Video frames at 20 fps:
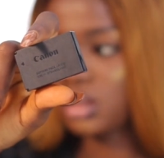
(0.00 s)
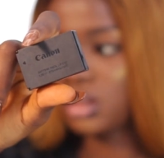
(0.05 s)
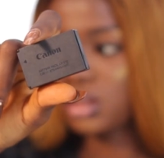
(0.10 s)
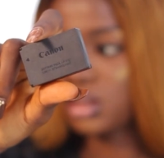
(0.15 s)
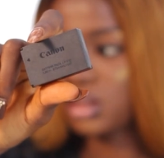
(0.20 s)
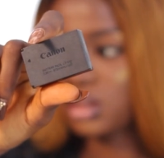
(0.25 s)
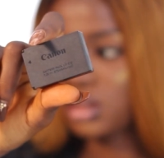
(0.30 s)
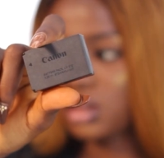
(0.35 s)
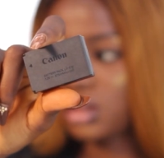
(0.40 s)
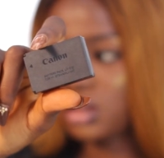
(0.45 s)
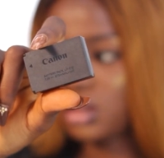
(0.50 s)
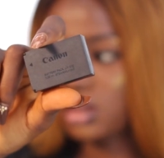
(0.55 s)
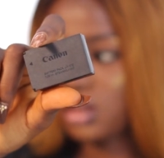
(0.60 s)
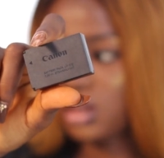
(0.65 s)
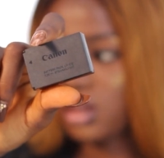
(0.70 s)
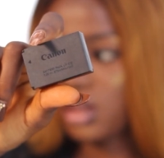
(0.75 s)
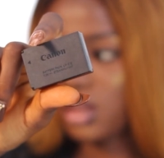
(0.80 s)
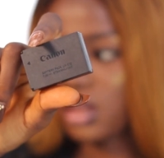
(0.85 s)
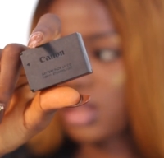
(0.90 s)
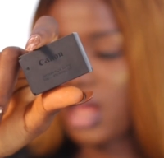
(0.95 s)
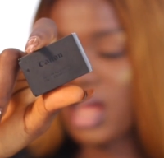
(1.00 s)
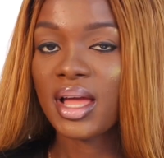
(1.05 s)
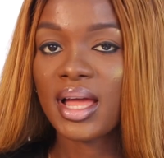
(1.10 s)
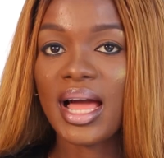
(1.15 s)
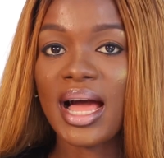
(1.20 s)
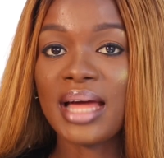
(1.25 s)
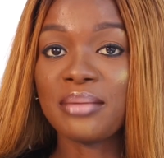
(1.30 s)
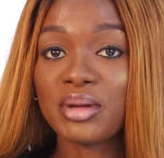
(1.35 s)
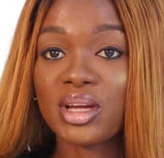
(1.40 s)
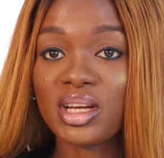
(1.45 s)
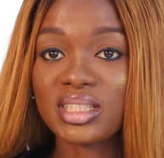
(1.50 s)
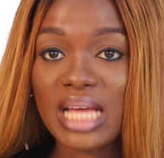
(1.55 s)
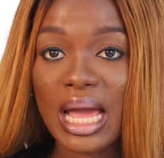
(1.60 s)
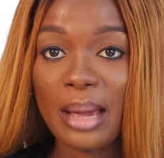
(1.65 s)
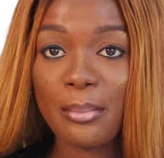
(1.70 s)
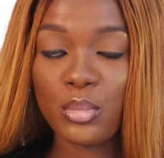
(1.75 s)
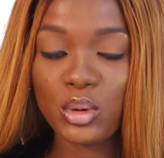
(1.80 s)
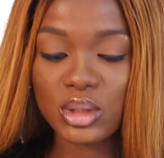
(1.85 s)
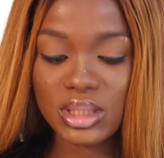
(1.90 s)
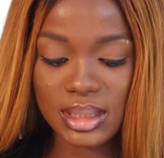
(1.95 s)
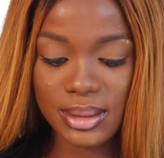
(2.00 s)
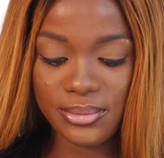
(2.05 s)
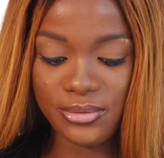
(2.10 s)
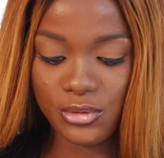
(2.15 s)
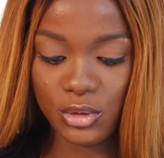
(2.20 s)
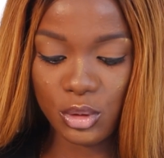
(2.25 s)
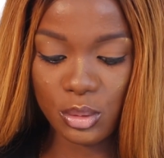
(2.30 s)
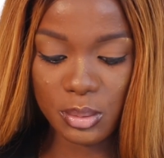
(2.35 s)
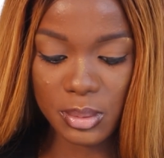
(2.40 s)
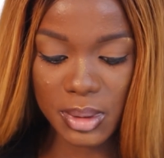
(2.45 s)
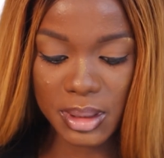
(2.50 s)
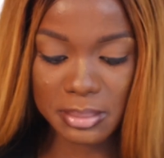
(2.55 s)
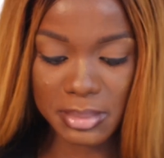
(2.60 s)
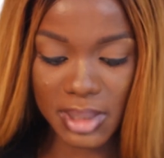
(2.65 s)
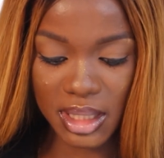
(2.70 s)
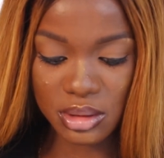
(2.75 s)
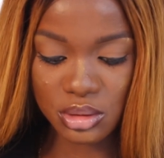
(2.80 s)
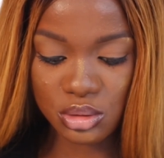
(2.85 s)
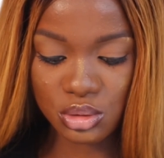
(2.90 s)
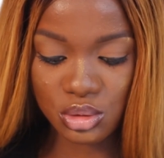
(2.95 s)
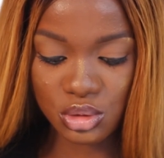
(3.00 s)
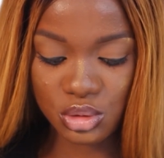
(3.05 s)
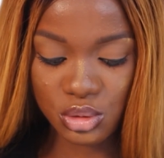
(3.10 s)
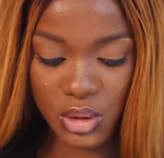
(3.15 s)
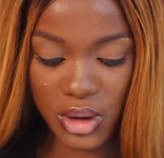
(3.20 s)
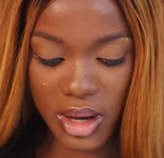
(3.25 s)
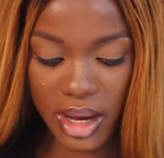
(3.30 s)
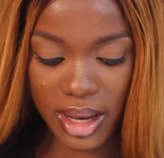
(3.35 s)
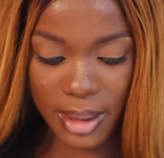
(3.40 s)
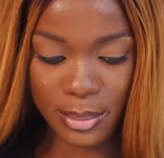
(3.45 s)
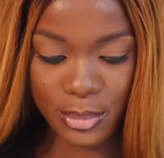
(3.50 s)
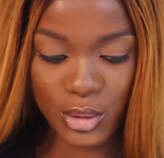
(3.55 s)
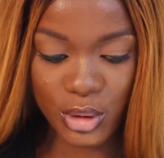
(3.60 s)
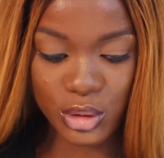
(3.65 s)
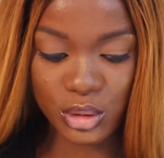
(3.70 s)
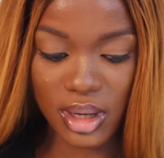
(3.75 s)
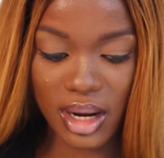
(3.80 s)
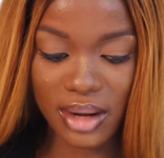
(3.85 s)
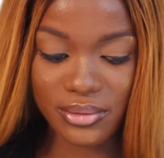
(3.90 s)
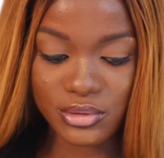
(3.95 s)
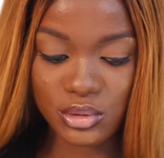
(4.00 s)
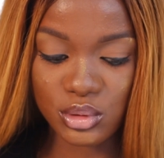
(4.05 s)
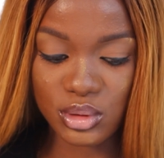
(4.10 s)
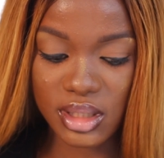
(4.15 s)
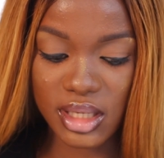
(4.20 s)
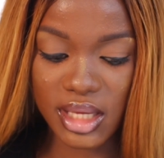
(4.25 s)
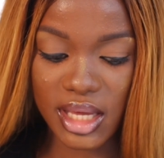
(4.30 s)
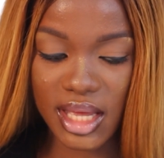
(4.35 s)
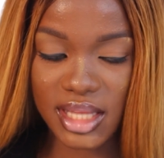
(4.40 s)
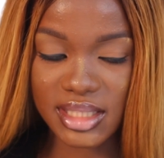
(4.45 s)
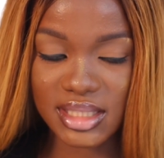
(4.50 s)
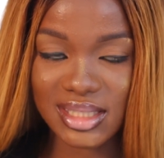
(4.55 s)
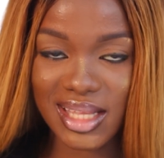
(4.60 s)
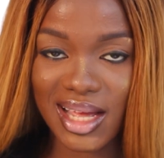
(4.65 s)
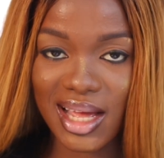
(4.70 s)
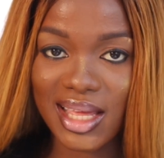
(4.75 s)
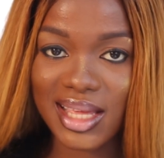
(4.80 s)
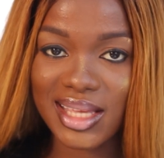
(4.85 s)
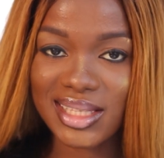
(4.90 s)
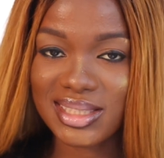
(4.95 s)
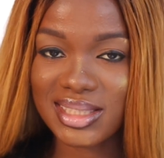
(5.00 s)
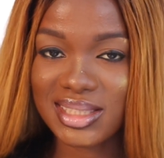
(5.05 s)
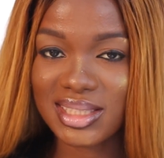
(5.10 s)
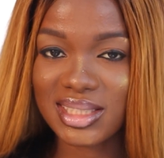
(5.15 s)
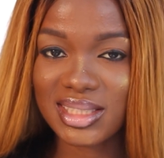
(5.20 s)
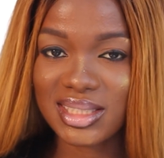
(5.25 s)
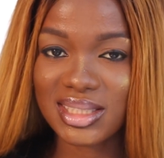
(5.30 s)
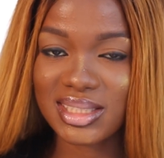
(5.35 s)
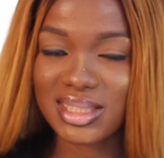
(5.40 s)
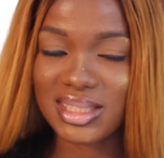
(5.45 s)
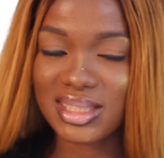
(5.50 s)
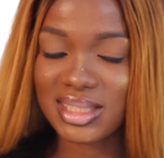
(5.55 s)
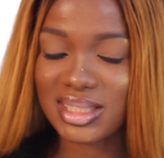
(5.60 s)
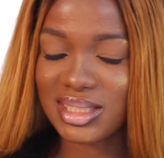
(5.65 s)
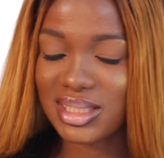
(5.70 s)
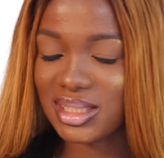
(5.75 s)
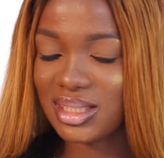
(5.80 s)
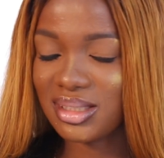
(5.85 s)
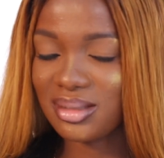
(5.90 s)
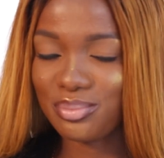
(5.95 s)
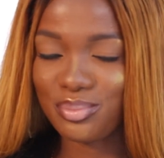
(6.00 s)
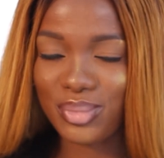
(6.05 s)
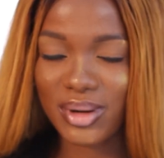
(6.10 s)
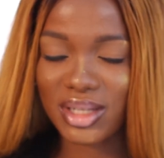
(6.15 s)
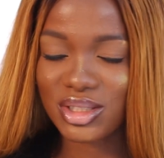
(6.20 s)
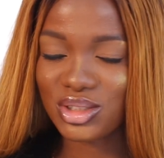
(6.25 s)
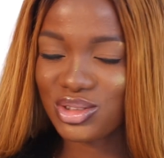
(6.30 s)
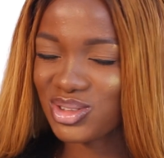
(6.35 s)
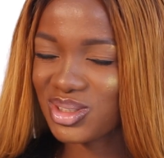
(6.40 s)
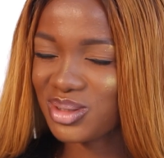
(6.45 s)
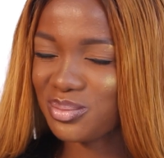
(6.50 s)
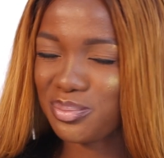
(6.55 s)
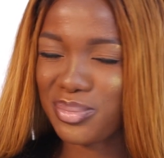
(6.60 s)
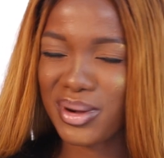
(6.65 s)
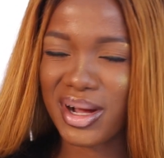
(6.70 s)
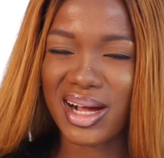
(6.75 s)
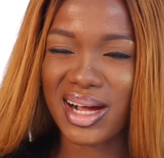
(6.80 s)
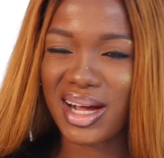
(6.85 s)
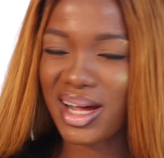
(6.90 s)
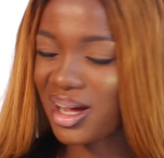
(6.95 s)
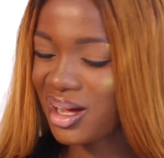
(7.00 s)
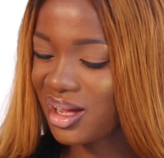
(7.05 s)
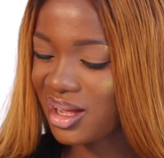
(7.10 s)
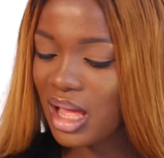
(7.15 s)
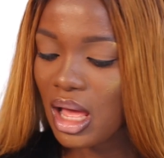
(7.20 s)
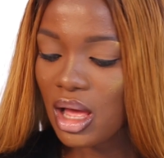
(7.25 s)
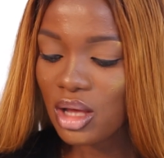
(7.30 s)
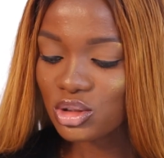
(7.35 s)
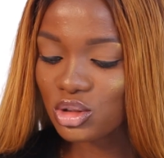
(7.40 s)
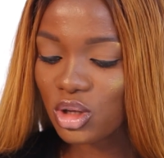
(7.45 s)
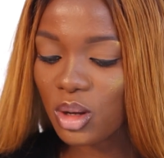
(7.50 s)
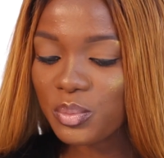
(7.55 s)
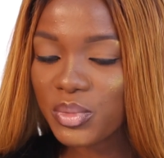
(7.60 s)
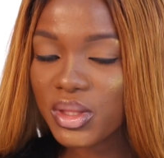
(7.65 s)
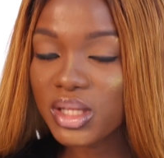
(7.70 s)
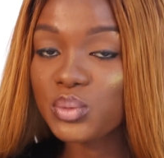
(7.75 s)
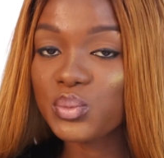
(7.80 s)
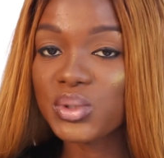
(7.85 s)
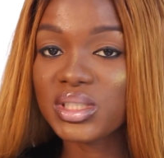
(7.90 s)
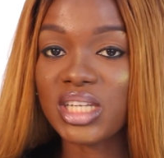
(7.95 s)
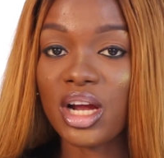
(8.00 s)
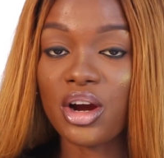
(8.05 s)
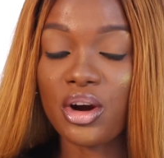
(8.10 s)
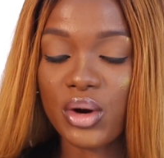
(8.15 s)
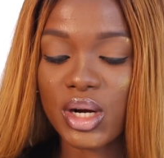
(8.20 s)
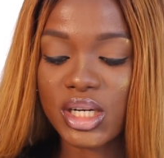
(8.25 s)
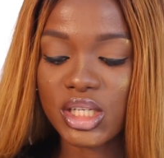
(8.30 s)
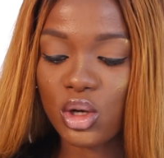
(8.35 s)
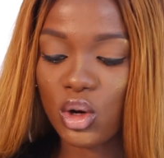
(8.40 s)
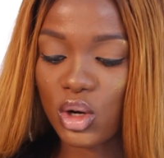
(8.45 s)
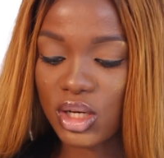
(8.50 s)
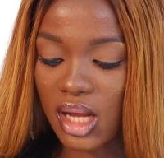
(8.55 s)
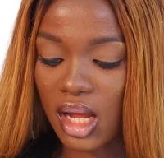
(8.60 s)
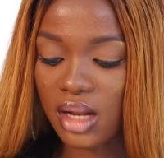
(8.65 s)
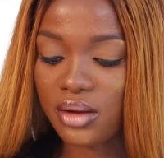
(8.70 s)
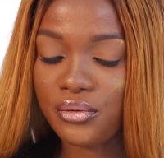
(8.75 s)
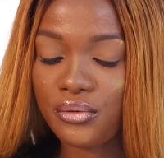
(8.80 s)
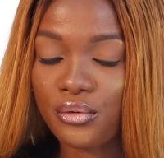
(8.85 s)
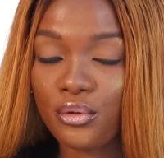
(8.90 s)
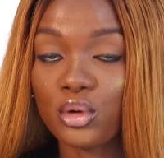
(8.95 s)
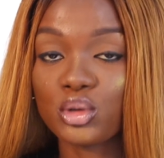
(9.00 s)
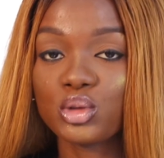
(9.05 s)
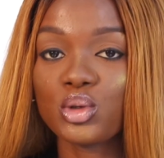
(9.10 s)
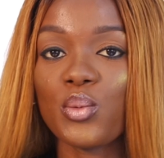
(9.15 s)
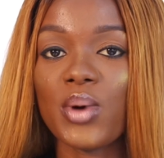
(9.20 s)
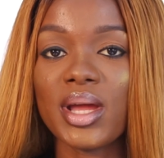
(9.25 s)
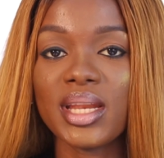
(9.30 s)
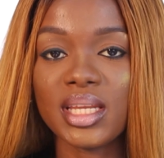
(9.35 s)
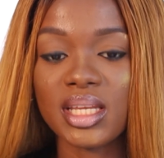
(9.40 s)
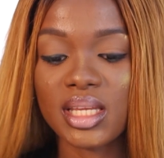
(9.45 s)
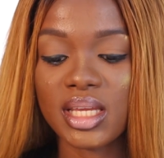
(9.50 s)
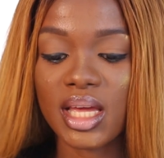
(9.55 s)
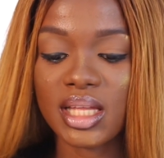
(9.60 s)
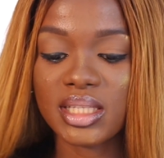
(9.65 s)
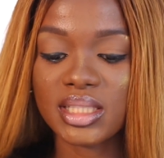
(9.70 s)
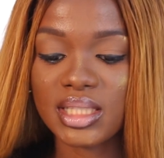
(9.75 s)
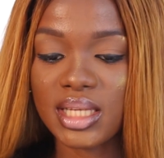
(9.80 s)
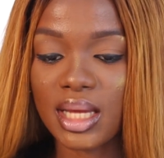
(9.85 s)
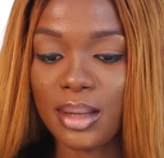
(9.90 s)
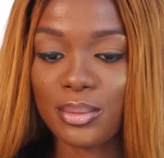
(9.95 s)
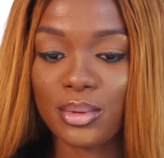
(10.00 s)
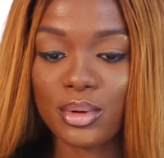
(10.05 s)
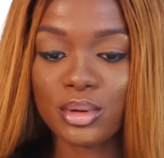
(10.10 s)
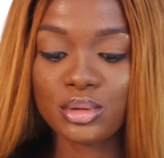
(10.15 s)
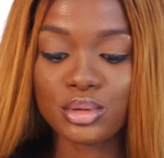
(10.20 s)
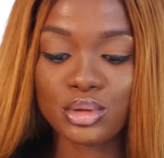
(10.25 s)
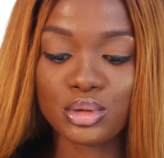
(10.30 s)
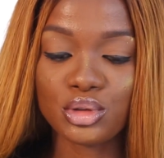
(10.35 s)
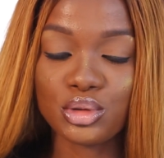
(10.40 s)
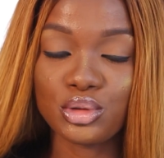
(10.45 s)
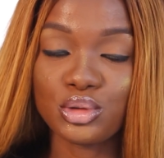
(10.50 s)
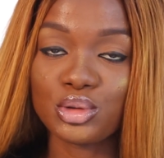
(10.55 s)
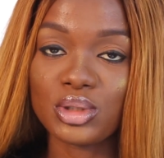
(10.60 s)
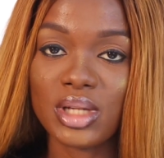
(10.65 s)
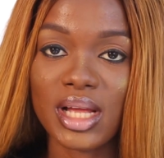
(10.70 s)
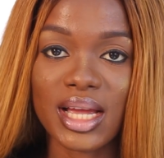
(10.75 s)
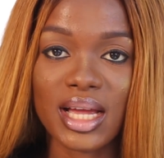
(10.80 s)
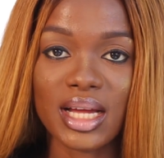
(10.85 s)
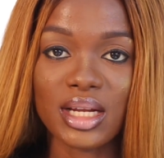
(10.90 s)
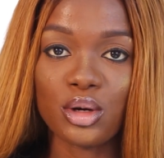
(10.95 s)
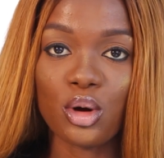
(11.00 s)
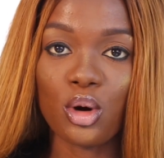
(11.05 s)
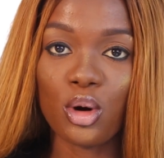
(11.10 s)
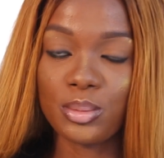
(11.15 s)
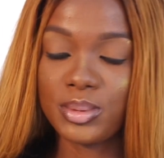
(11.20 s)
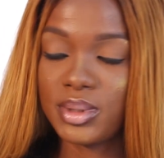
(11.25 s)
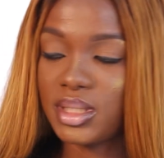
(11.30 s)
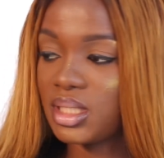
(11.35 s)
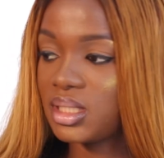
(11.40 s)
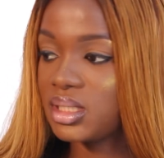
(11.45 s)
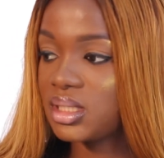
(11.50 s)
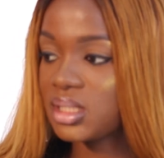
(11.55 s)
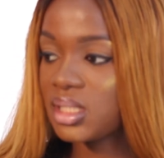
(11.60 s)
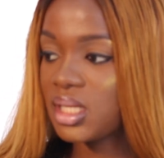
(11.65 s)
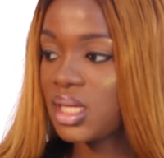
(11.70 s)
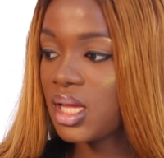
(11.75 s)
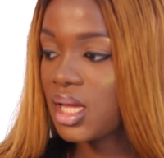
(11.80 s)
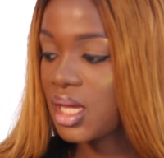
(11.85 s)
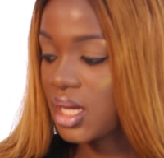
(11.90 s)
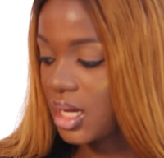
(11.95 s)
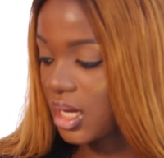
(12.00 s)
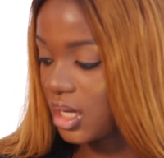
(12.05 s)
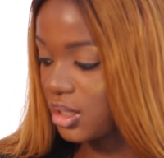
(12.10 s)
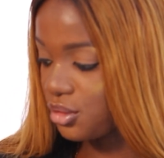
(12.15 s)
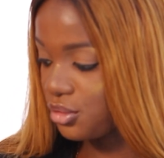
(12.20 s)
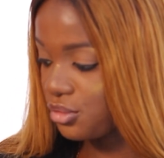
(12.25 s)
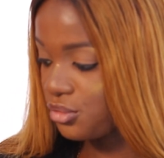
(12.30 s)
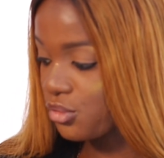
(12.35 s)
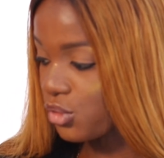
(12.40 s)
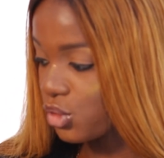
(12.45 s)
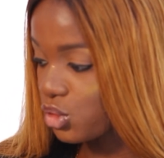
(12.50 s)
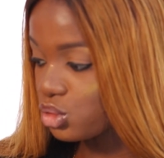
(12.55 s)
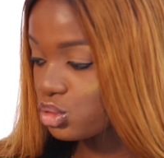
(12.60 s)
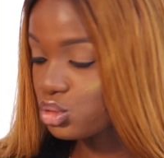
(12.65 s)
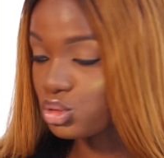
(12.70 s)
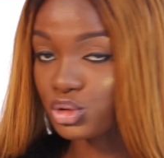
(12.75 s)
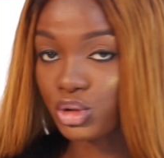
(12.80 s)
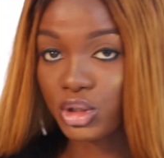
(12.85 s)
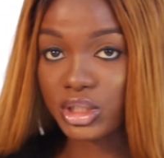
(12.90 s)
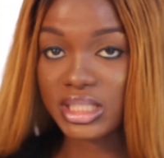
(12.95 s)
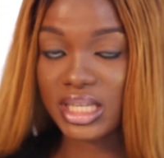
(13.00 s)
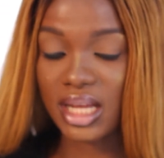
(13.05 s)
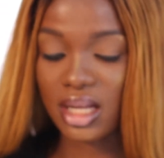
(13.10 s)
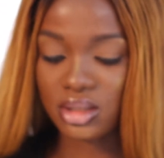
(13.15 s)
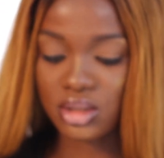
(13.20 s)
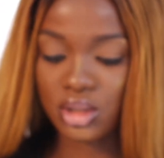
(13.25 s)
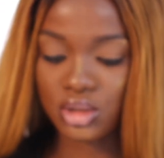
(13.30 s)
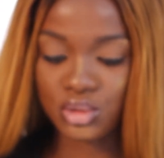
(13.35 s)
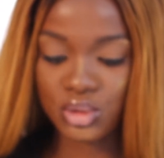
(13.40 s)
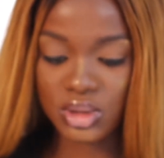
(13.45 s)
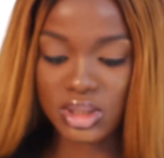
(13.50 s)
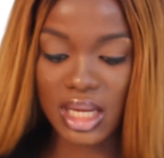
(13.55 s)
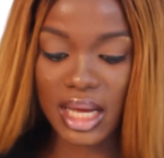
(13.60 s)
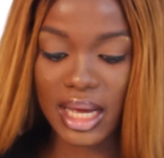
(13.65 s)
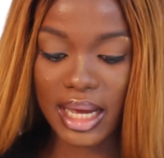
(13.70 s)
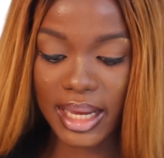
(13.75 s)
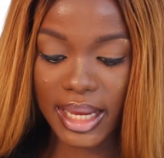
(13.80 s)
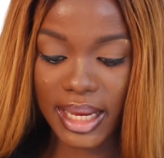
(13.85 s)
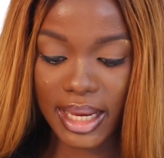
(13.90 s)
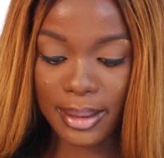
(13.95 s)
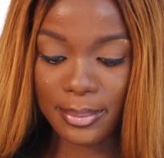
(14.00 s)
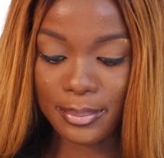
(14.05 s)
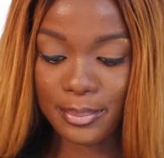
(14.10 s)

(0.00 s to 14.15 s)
That is the kind of battery. And because I mostly film in my studio here, I'm going to have to get that AC/DC battery pack, something which I already ordered for. So when it gets here, I'm going to do like an update kind of for you, to show you the accessories I